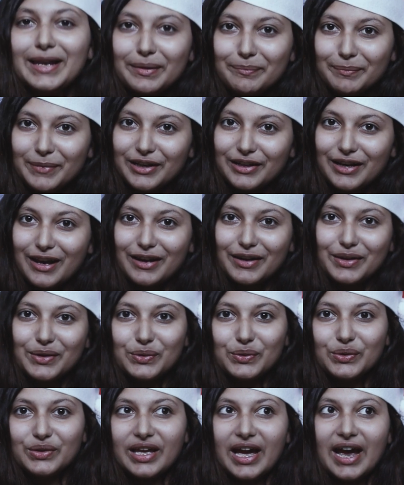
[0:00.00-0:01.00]
let me tell
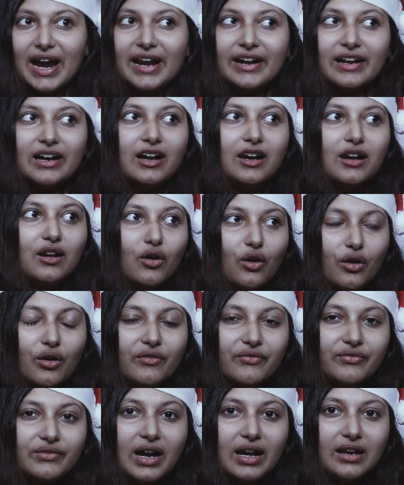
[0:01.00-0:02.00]
you that a lot
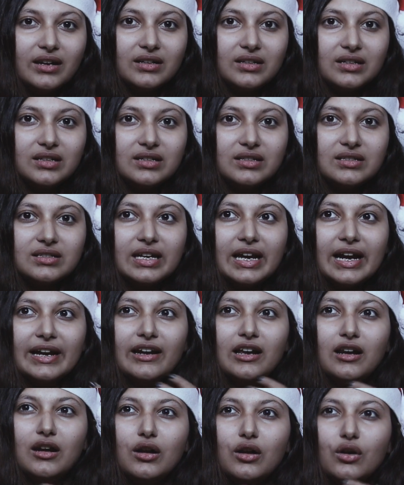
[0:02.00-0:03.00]
of colors
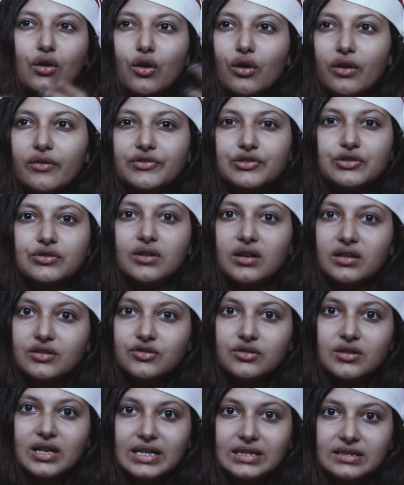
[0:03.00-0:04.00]
and a lot of
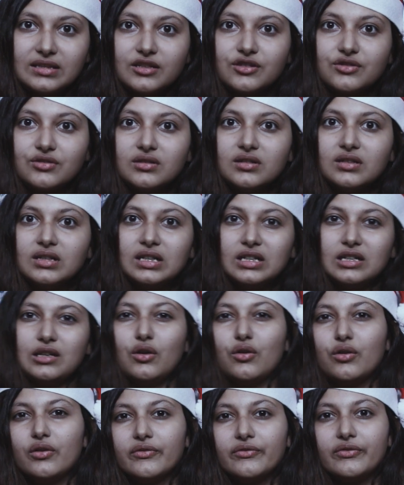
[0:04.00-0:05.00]
structurization, a lot